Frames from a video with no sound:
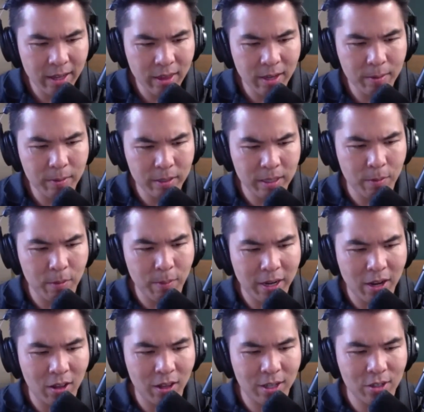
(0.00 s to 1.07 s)
I think some of my
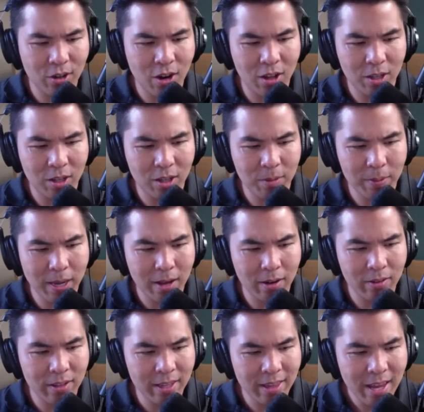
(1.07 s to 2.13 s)
colleagues are calling me out
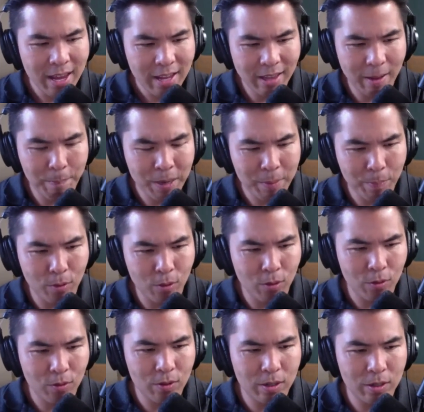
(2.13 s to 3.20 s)
on it that
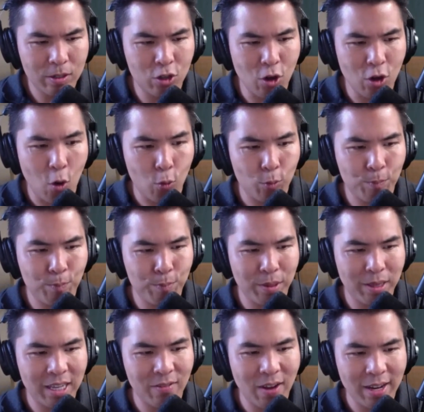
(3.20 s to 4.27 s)
people don't
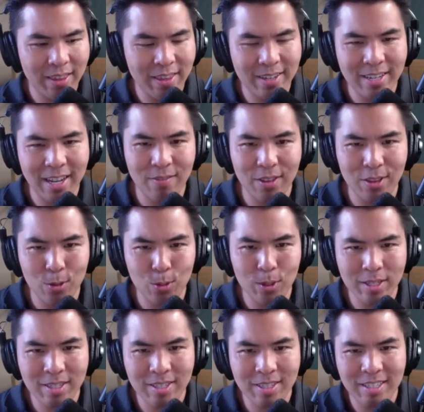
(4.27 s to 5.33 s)
believe anything David
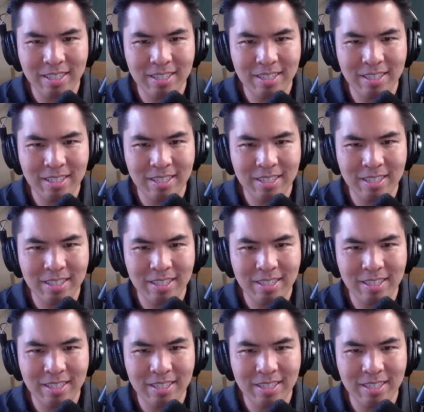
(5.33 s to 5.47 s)
Lewis